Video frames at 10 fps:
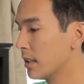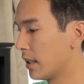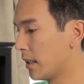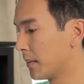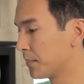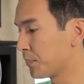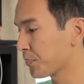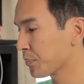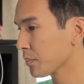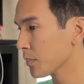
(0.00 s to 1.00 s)
Um,
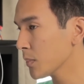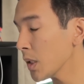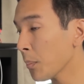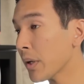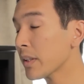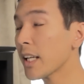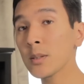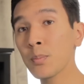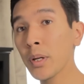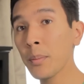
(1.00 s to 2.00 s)
but that's
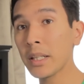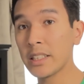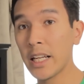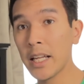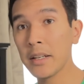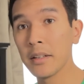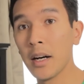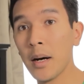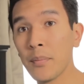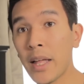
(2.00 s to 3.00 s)
pretty much it.
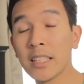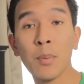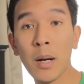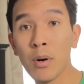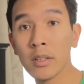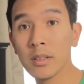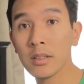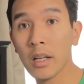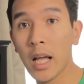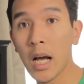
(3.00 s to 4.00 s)
Um, that's my process
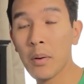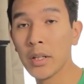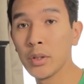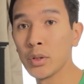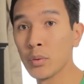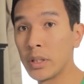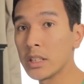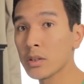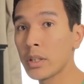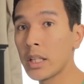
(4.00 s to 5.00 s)
on how I do green
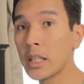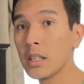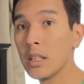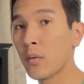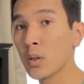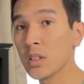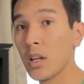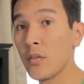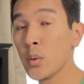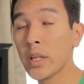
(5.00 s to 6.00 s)
screening. But of course,
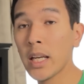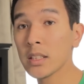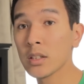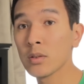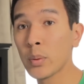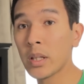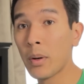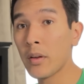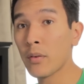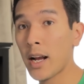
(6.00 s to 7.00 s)
if you can't swing the
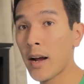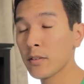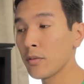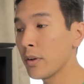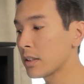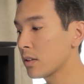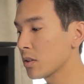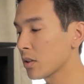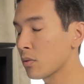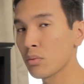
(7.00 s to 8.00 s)
money for After Effects,
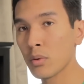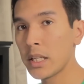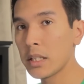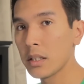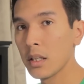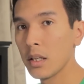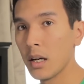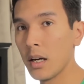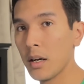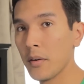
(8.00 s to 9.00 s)
there's a great
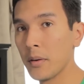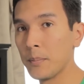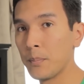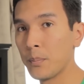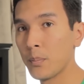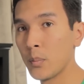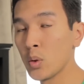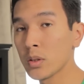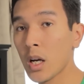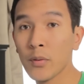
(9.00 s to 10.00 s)
uh, new
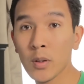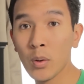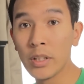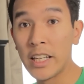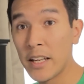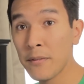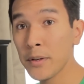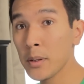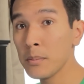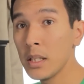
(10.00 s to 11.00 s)
software called
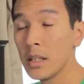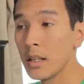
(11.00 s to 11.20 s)
HitFilm.